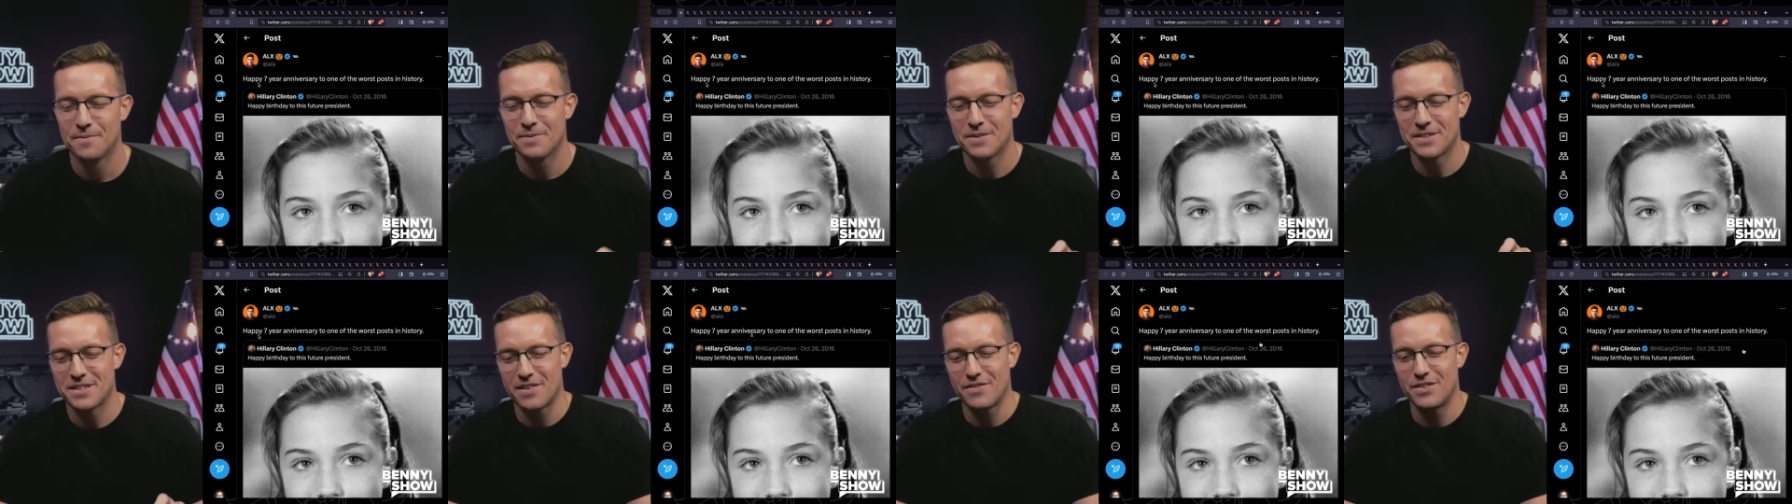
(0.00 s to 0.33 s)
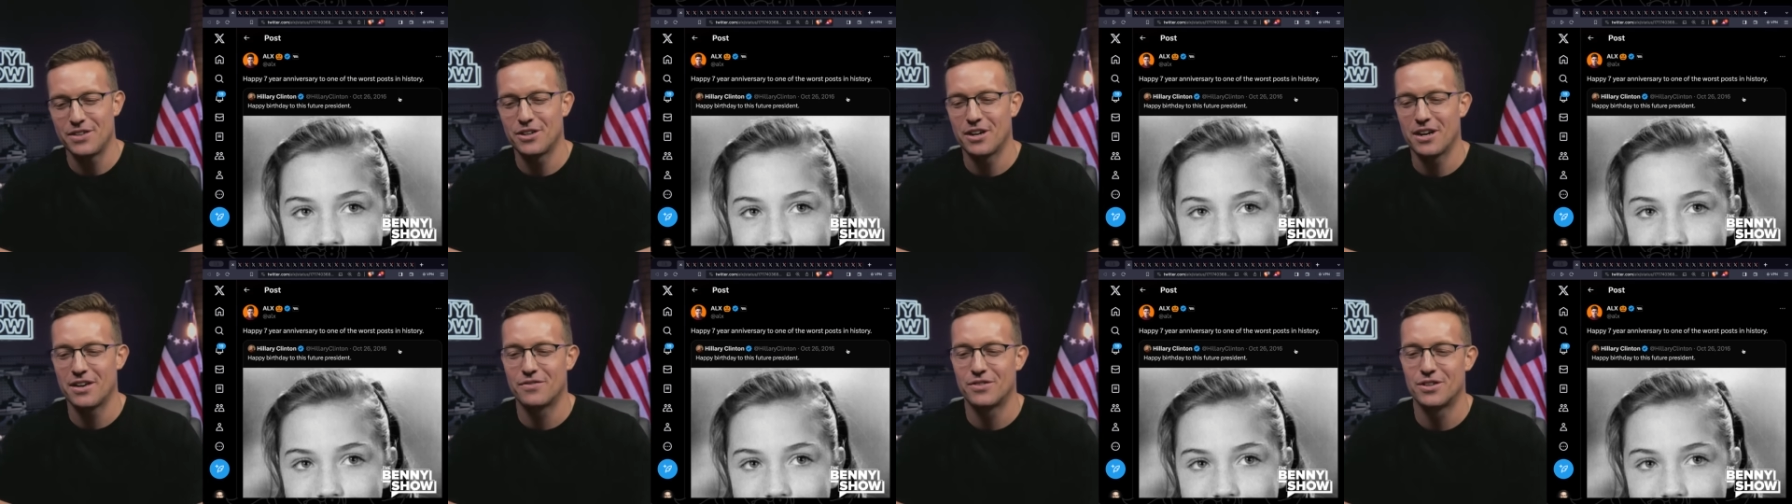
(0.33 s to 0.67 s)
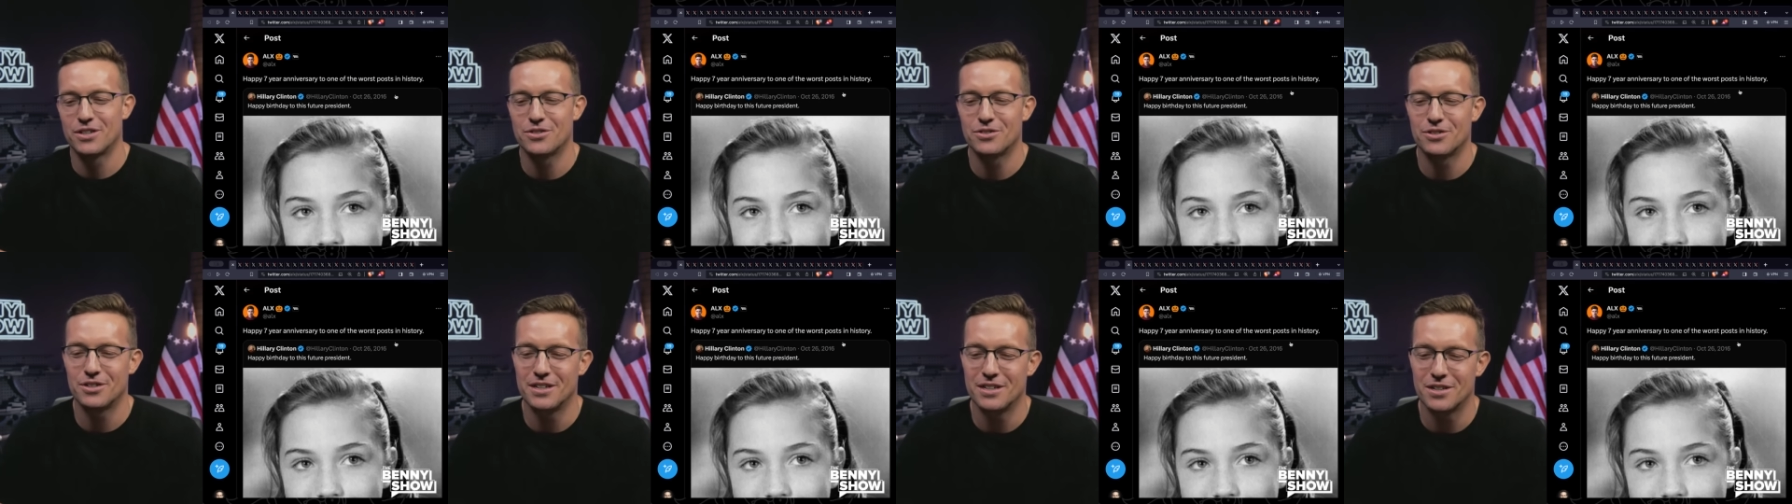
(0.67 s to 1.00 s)
Seven year
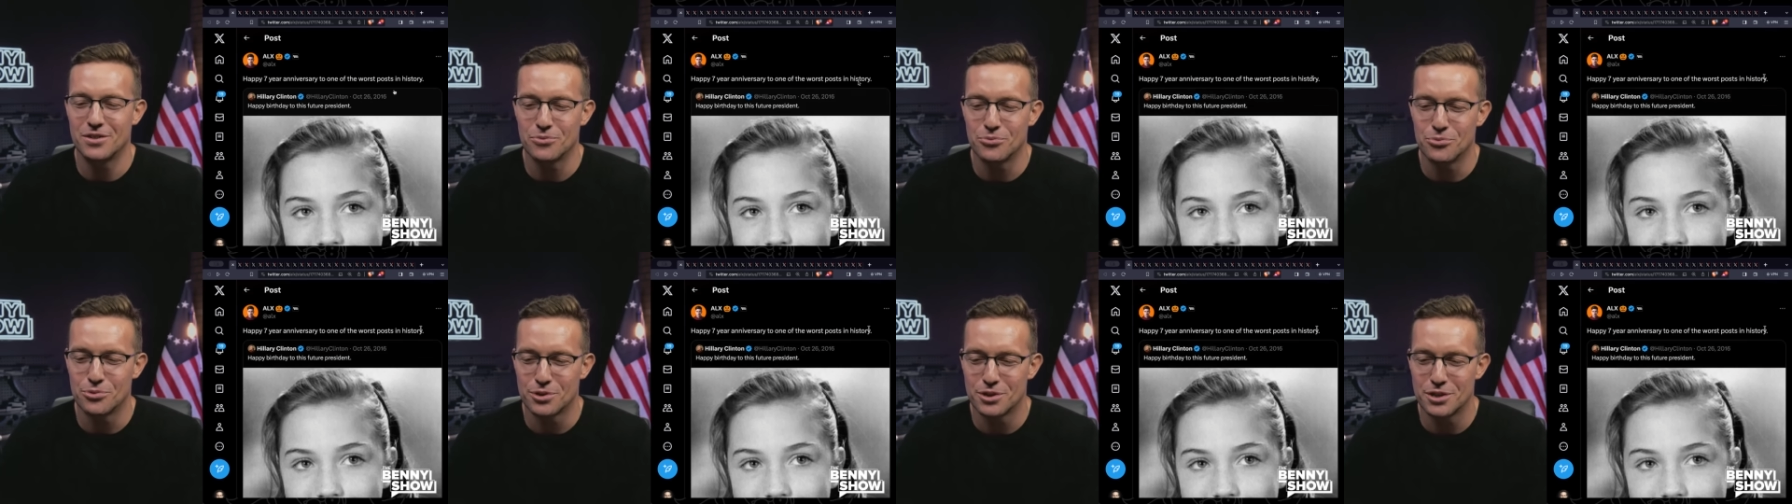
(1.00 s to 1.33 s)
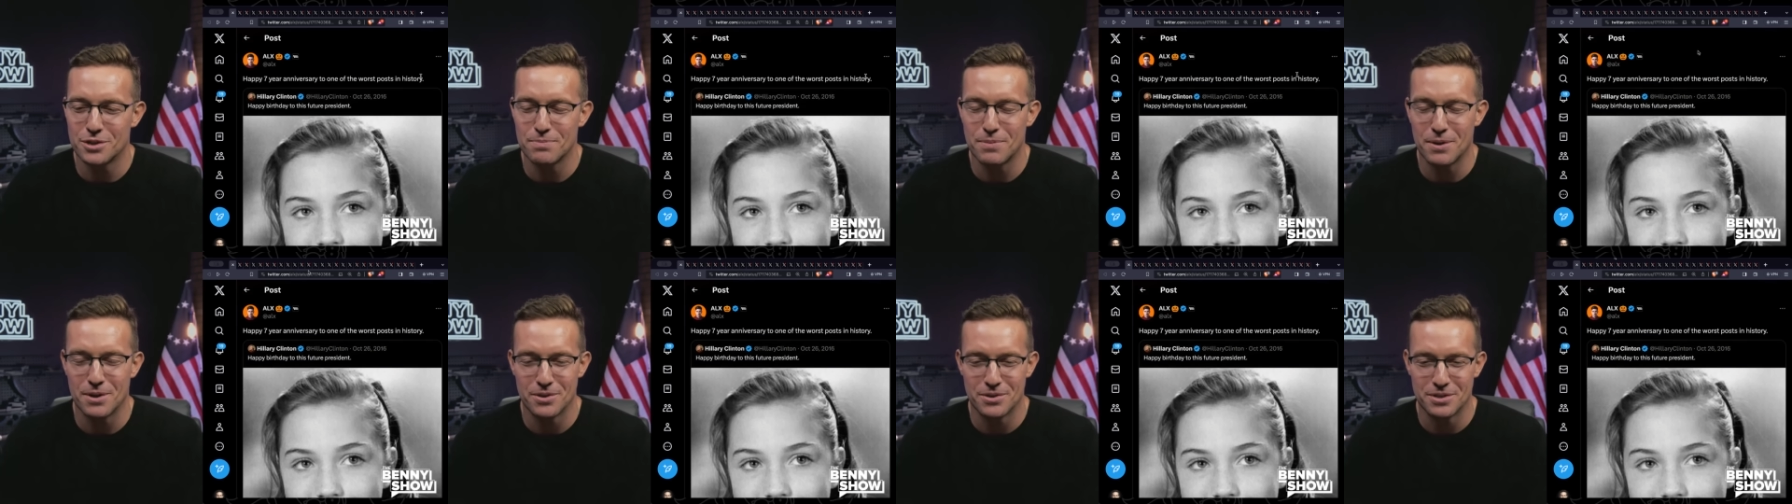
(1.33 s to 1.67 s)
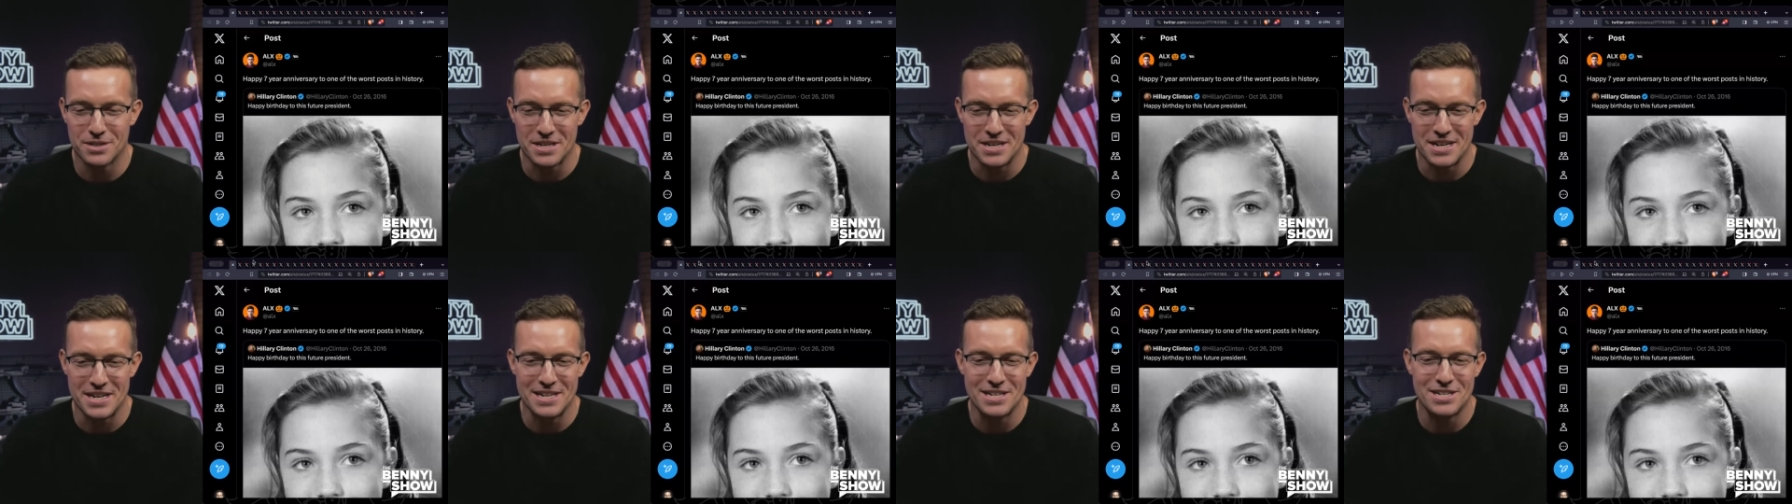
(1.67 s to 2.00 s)
anniversary to the worst
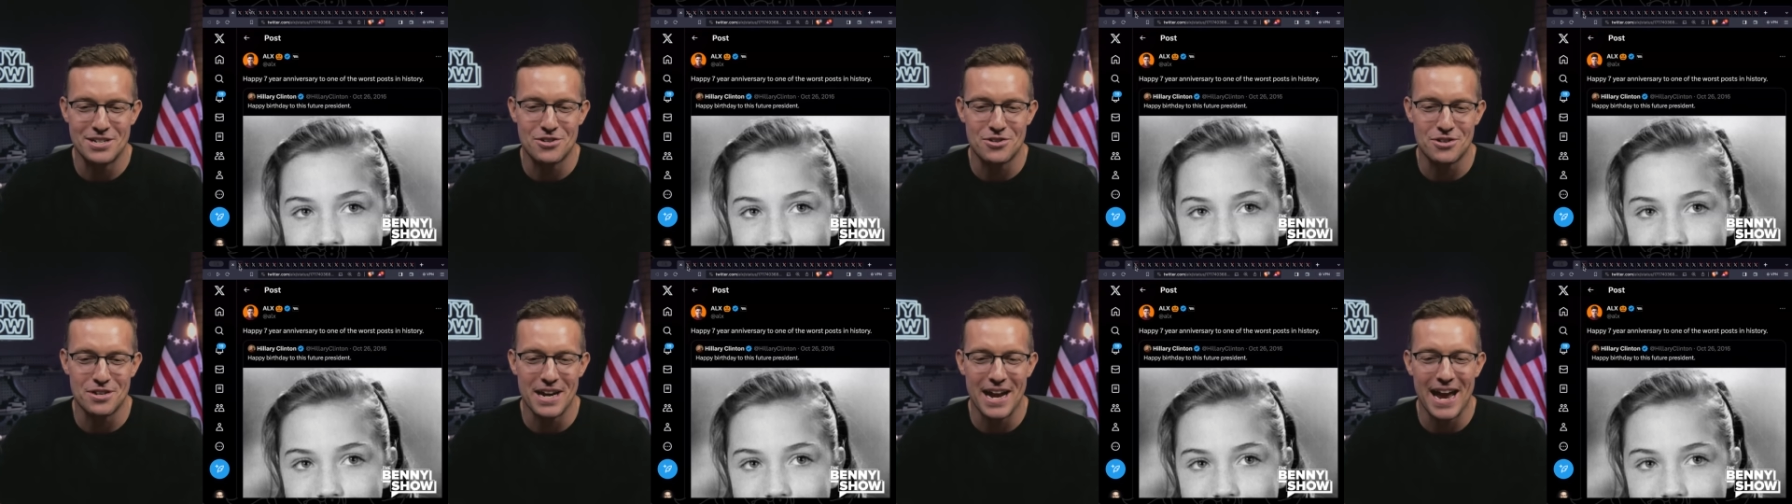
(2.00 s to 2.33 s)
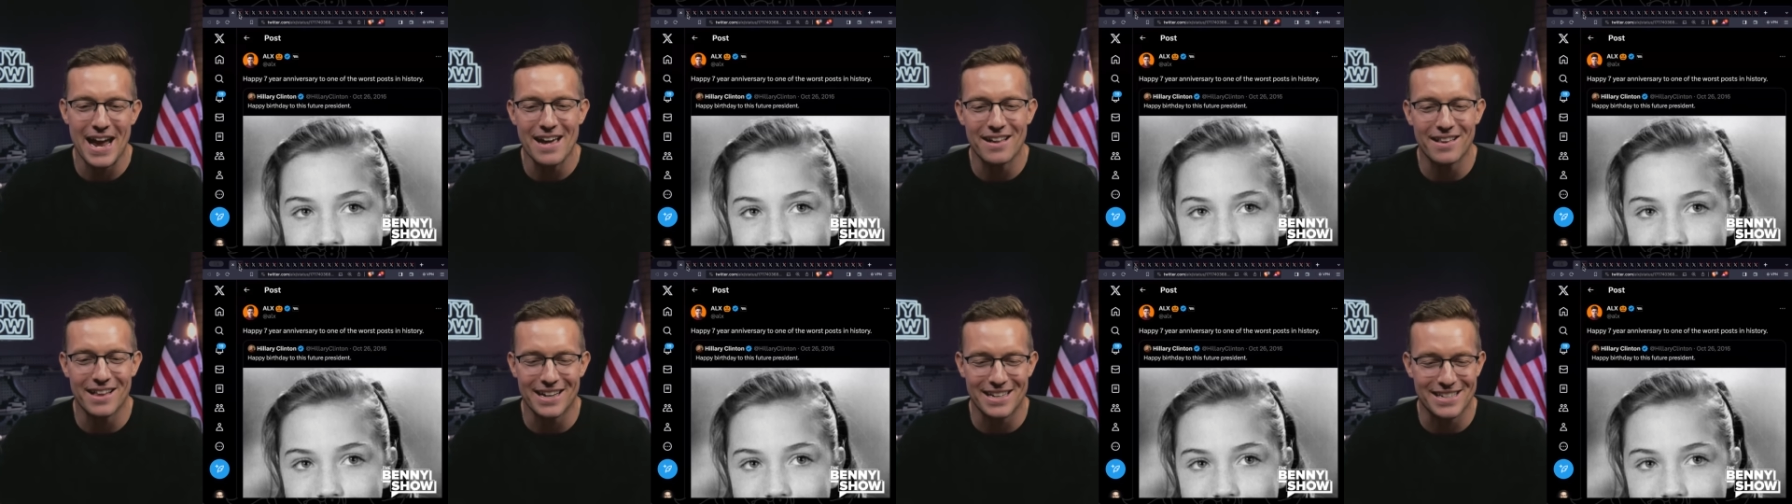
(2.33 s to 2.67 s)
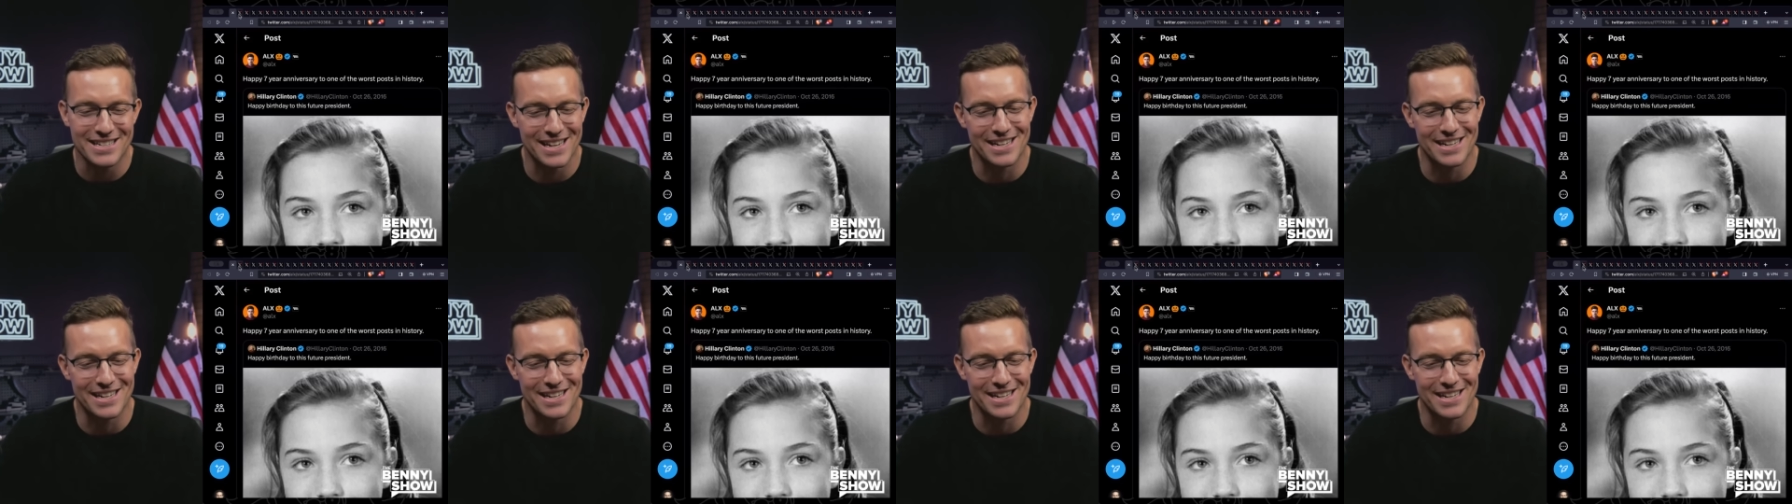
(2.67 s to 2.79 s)
post in history. ALX